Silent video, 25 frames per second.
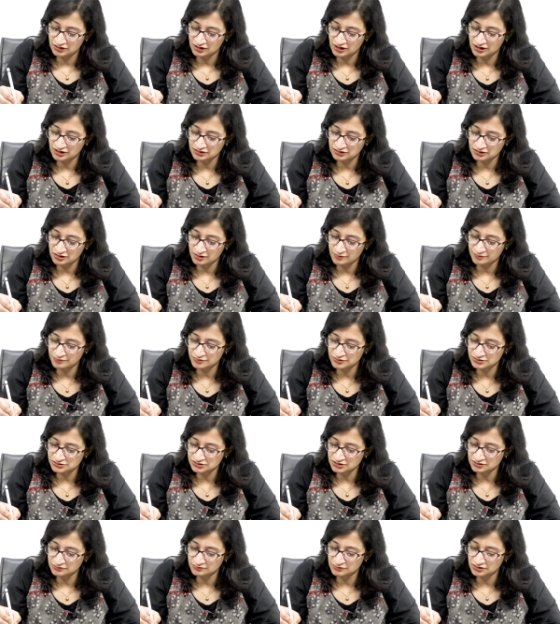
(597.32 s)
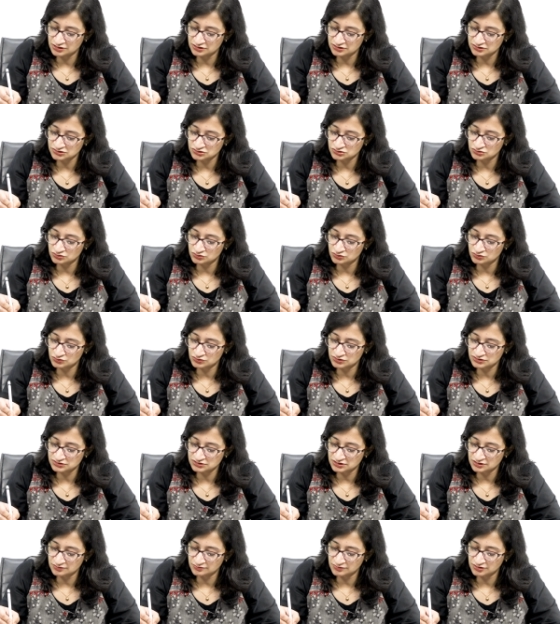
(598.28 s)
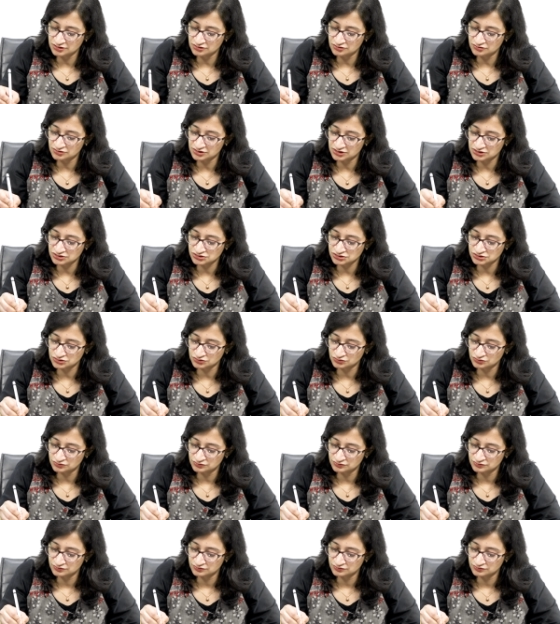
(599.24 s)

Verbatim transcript: and the upper segment is to lower segment ratio.